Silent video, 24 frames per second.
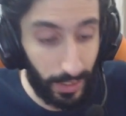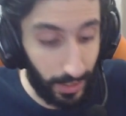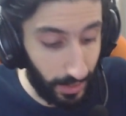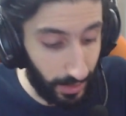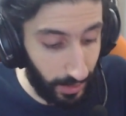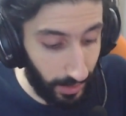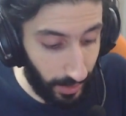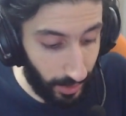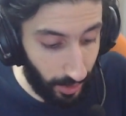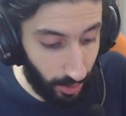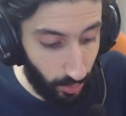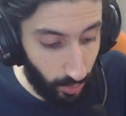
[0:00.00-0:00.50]

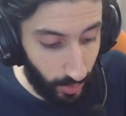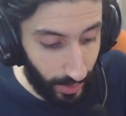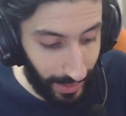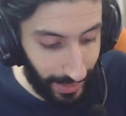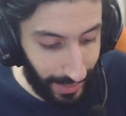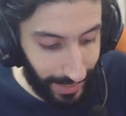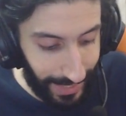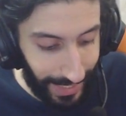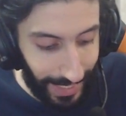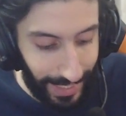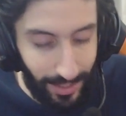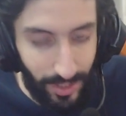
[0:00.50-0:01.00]
Like you can
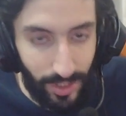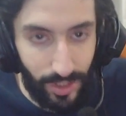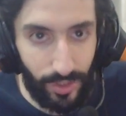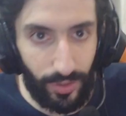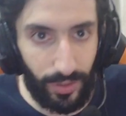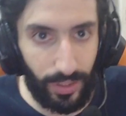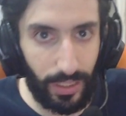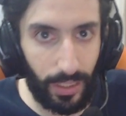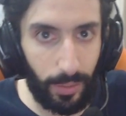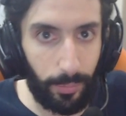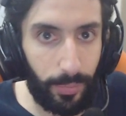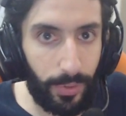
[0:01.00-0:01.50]

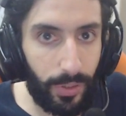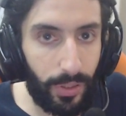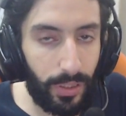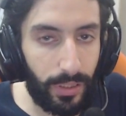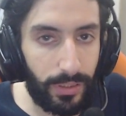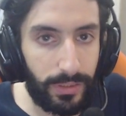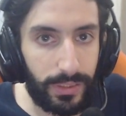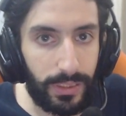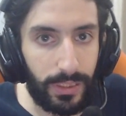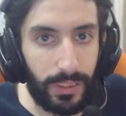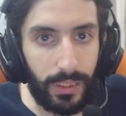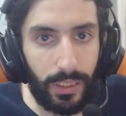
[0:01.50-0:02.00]
cancel an
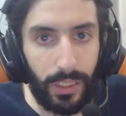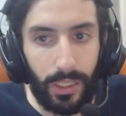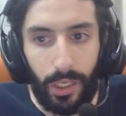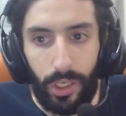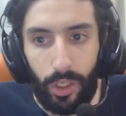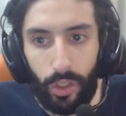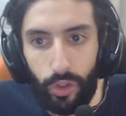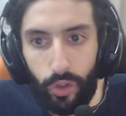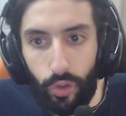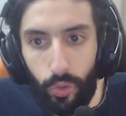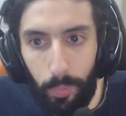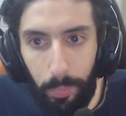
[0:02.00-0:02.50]
ability
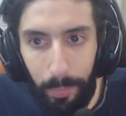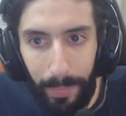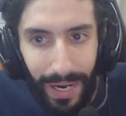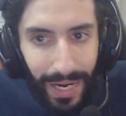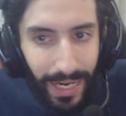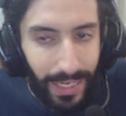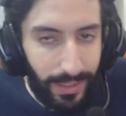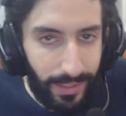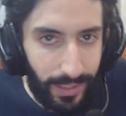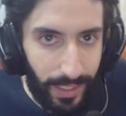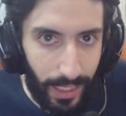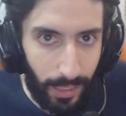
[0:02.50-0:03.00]
to
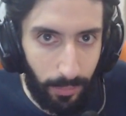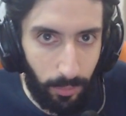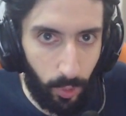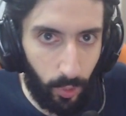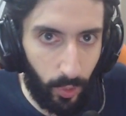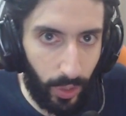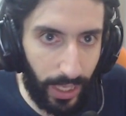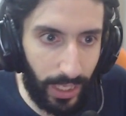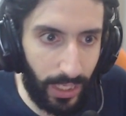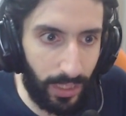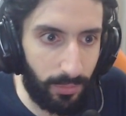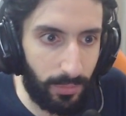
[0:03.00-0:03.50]
mind game your
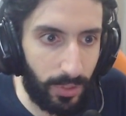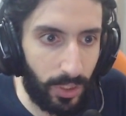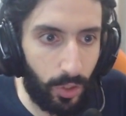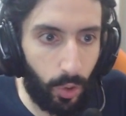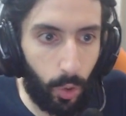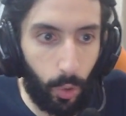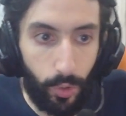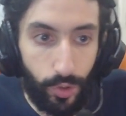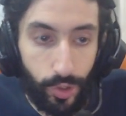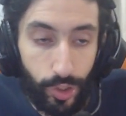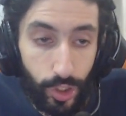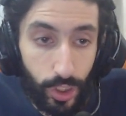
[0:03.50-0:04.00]
enemy
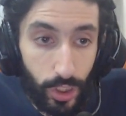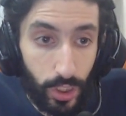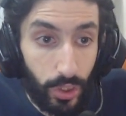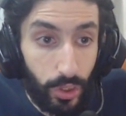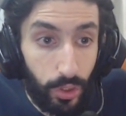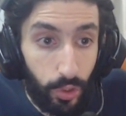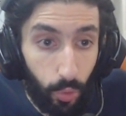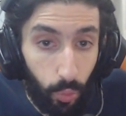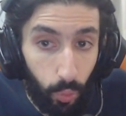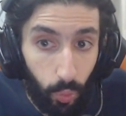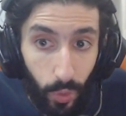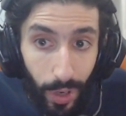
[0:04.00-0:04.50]
or sheath
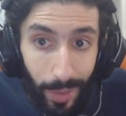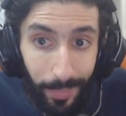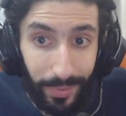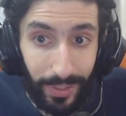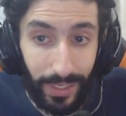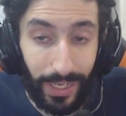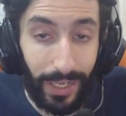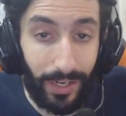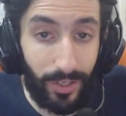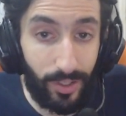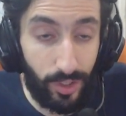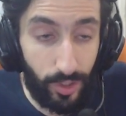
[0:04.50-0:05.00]
your weapon
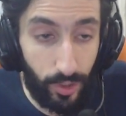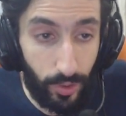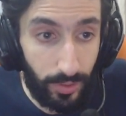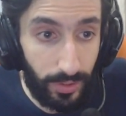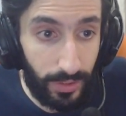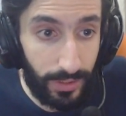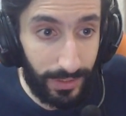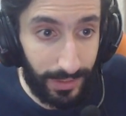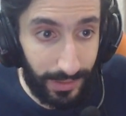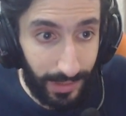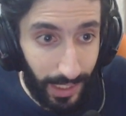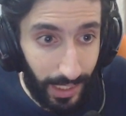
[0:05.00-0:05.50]
at a
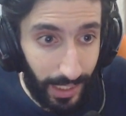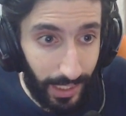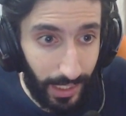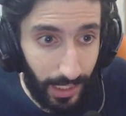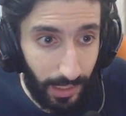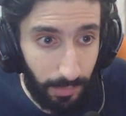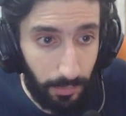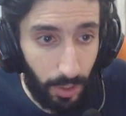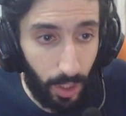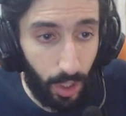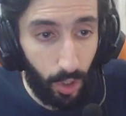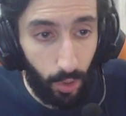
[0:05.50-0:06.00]
certain
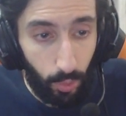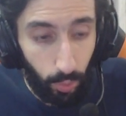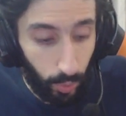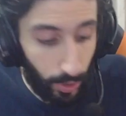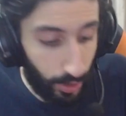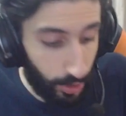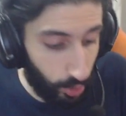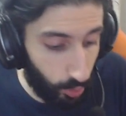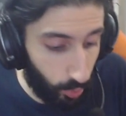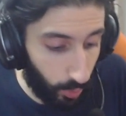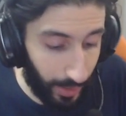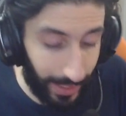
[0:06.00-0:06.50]
time
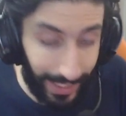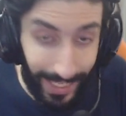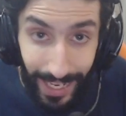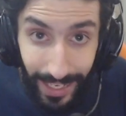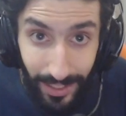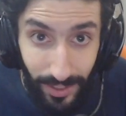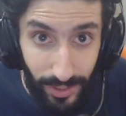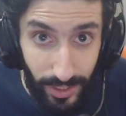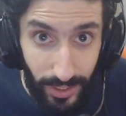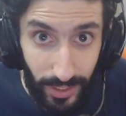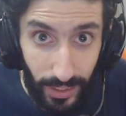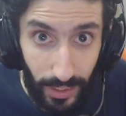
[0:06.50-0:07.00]
while you are
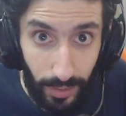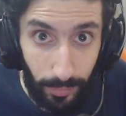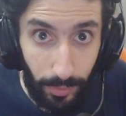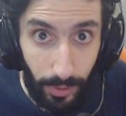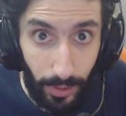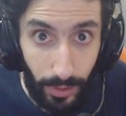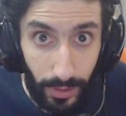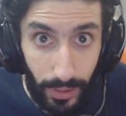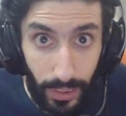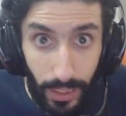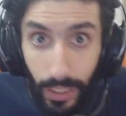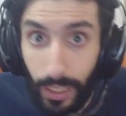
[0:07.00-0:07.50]
casting an
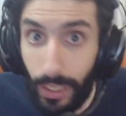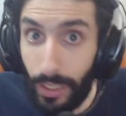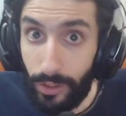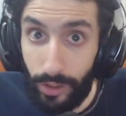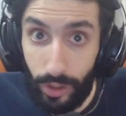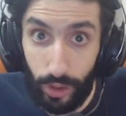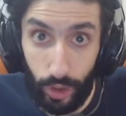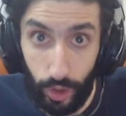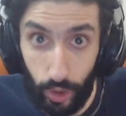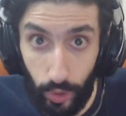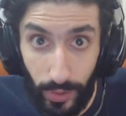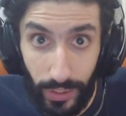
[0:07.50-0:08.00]
ability
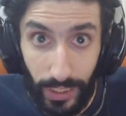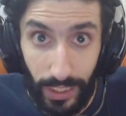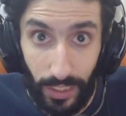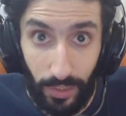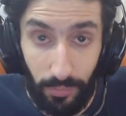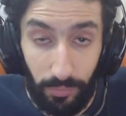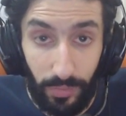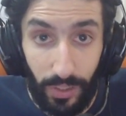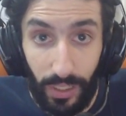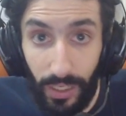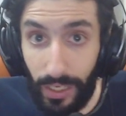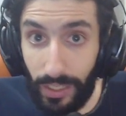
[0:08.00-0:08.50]
to trick
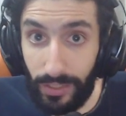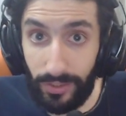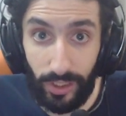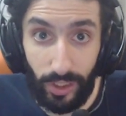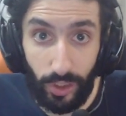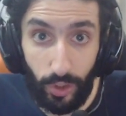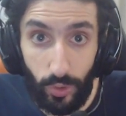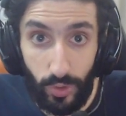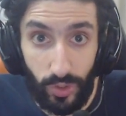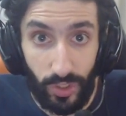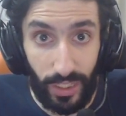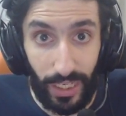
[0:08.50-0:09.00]
him into
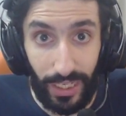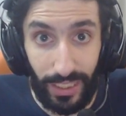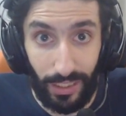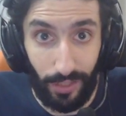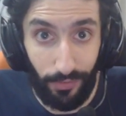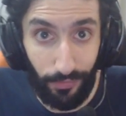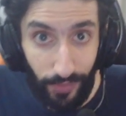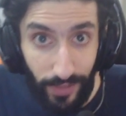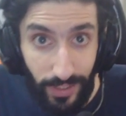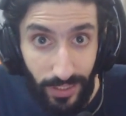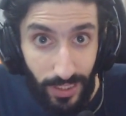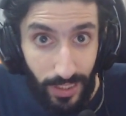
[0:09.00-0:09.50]
using a
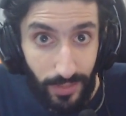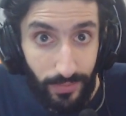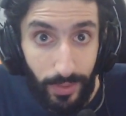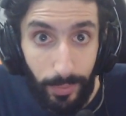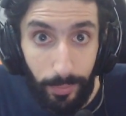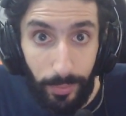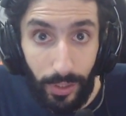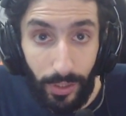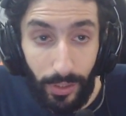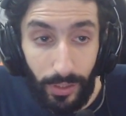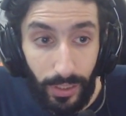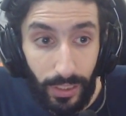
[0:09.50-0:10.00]
defensive
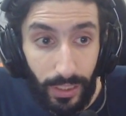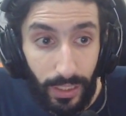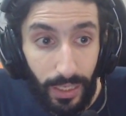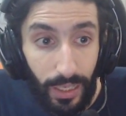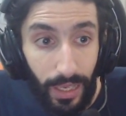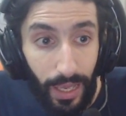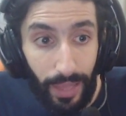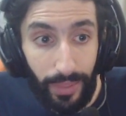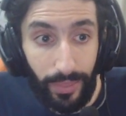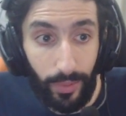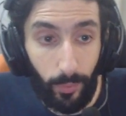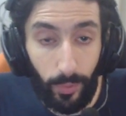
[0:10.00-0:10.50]
ability.
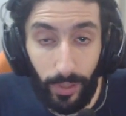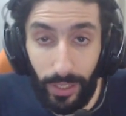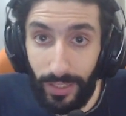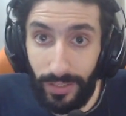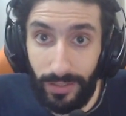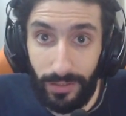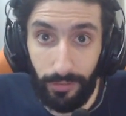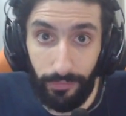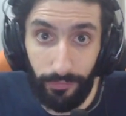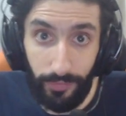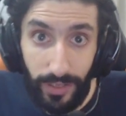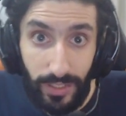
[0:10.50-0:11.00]
And then when his
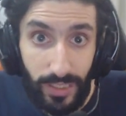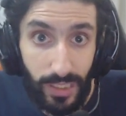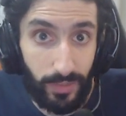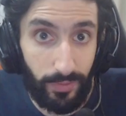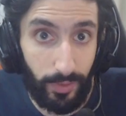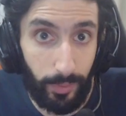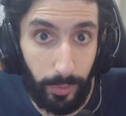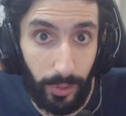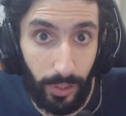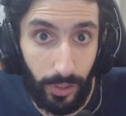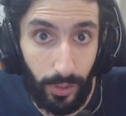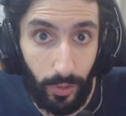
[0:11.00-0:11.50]
defensive
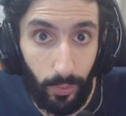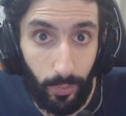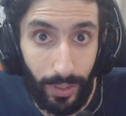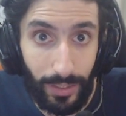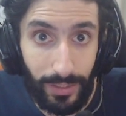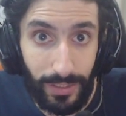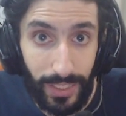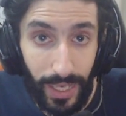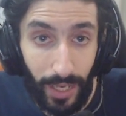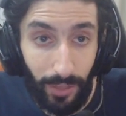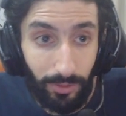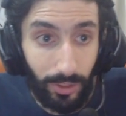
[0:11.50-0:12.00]
ability
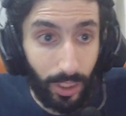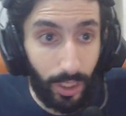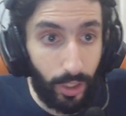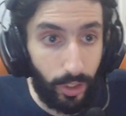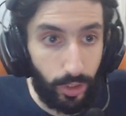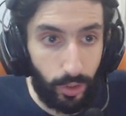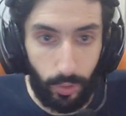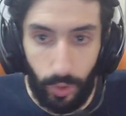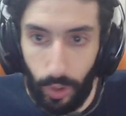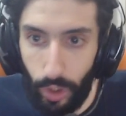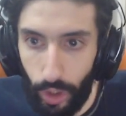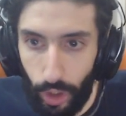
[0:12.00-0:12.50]
runs out,
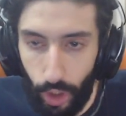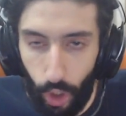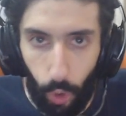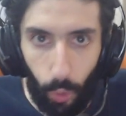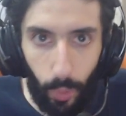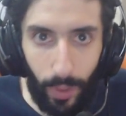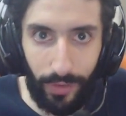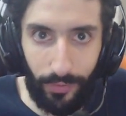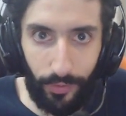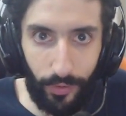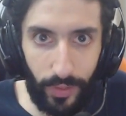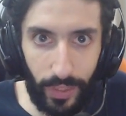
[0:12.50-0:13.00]
you can go
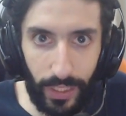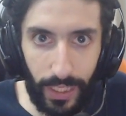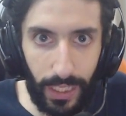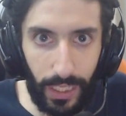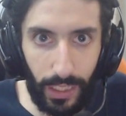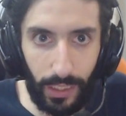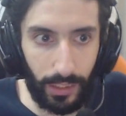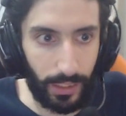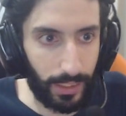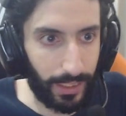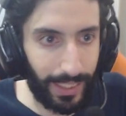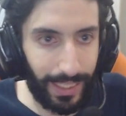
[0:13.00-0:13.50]
in for the
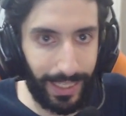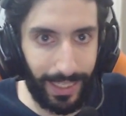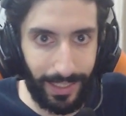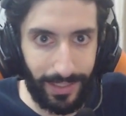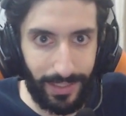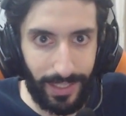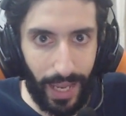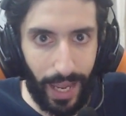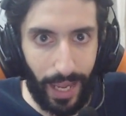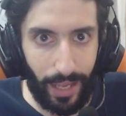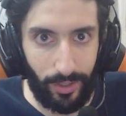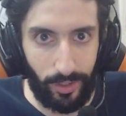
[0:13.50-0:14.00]
kill and kick
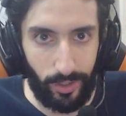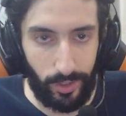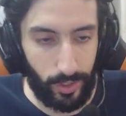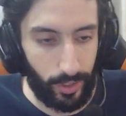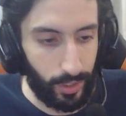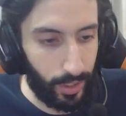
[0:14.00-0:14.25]
his ass.